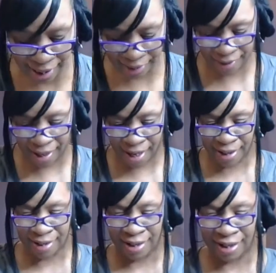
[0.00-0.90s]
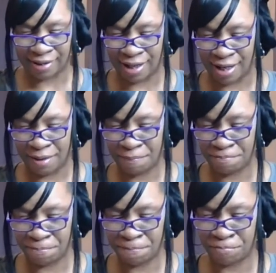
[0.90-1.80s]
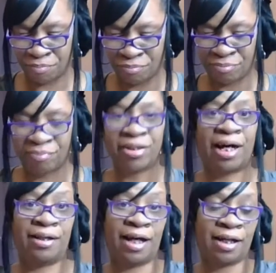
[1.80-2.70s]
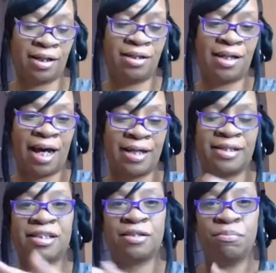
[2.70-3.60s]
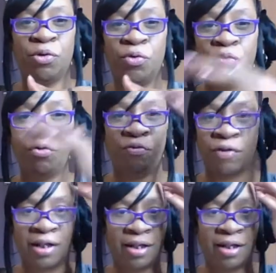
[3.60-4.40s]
like that. I like that. I like a nice, smooth